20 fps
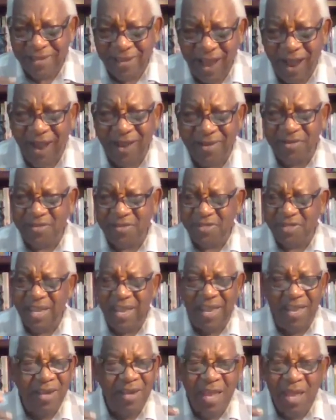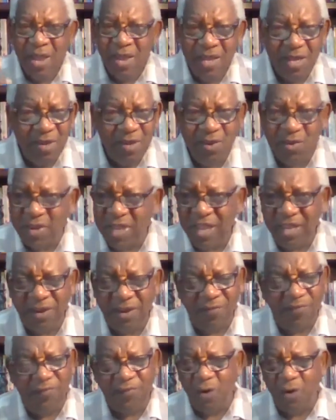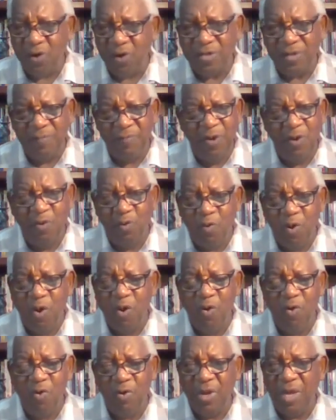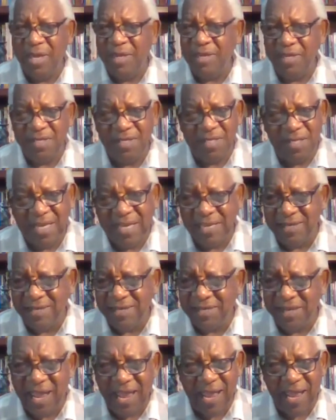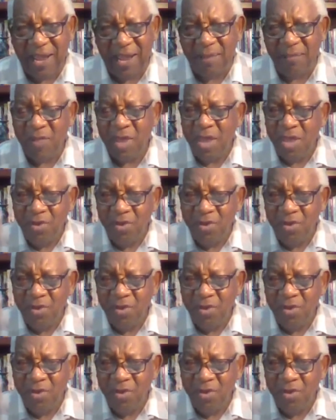God is saying you can't afford to be wrong in this end time.